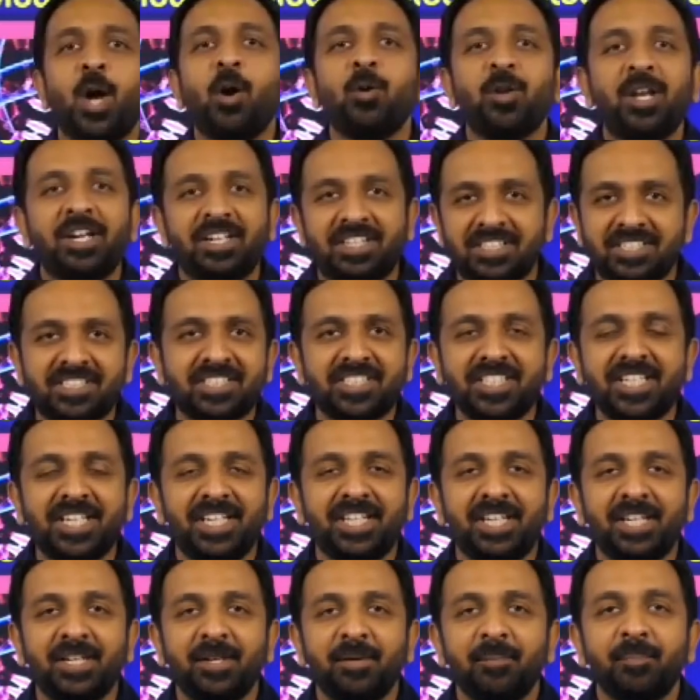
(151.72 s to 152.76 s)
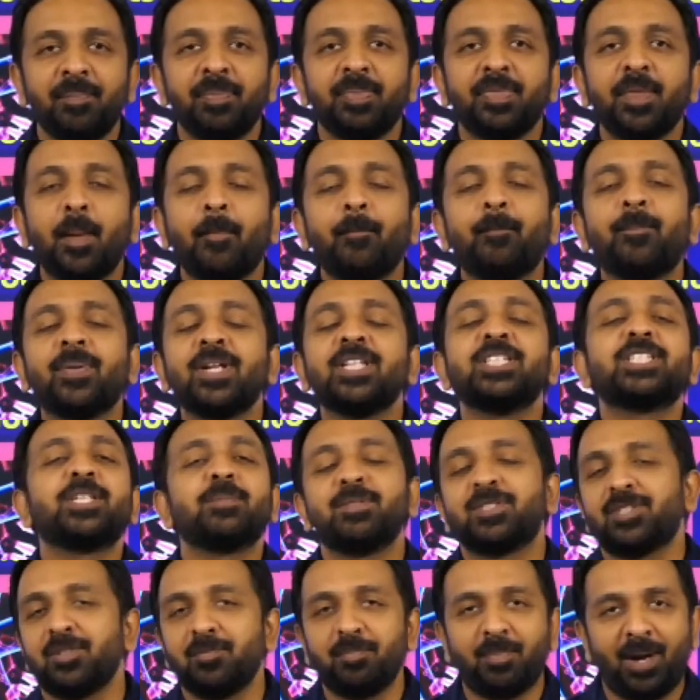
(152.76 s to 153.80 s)
Now let us see the
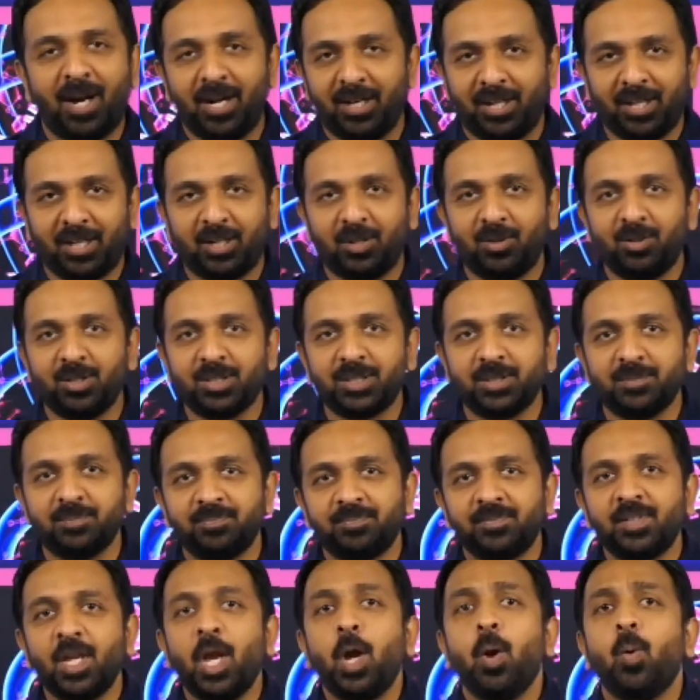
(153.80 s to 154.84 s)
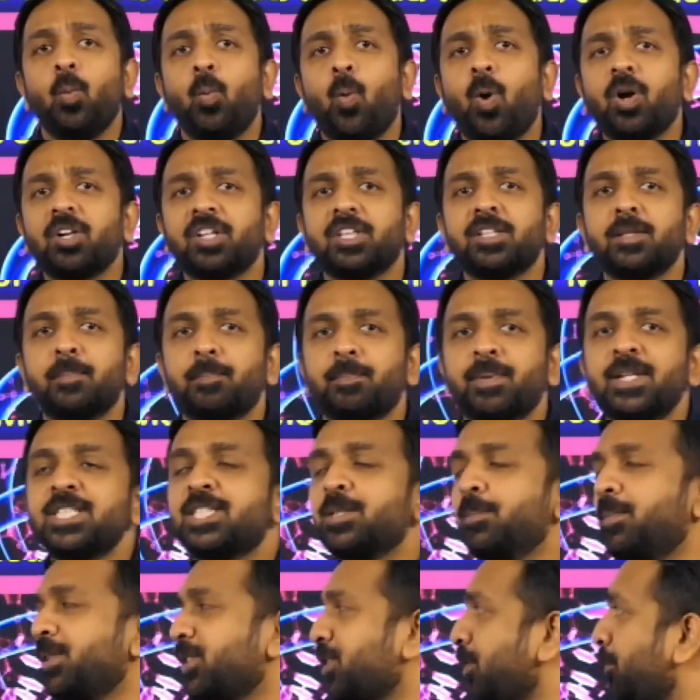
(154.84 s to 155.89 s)
principles of biotechnology. What are the
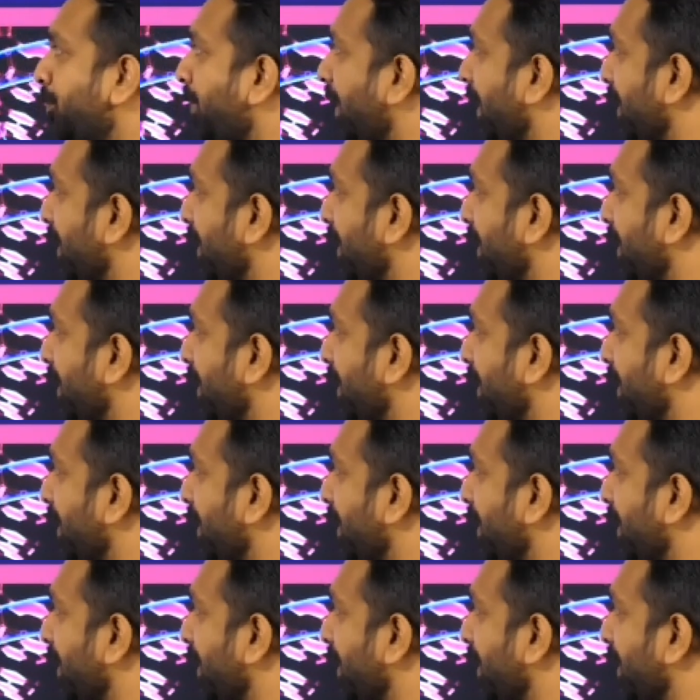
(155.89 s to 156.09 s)
principles of